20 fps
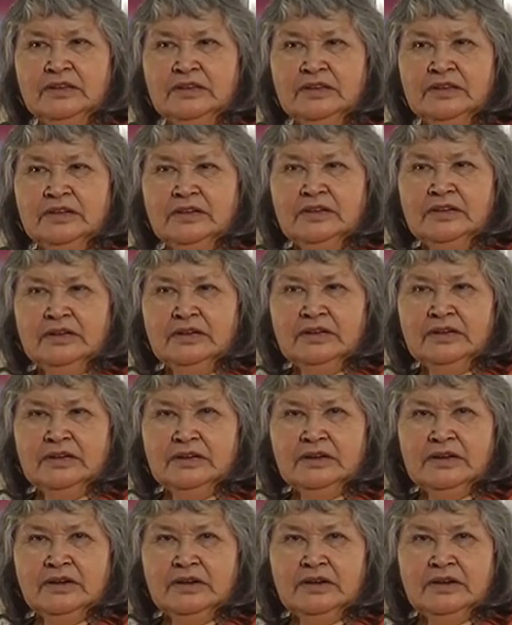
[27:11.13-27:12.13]
to the
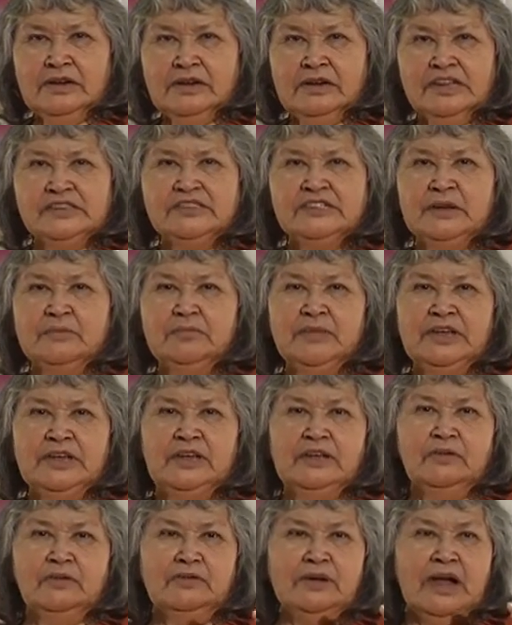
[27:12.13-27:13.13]
outside? To
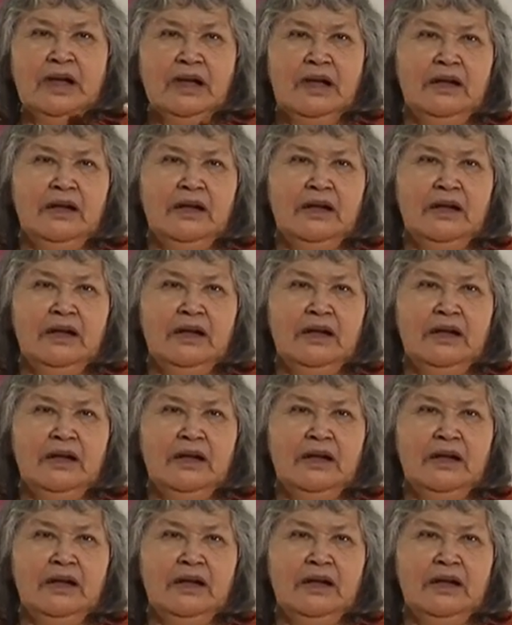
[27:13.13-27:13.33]
me?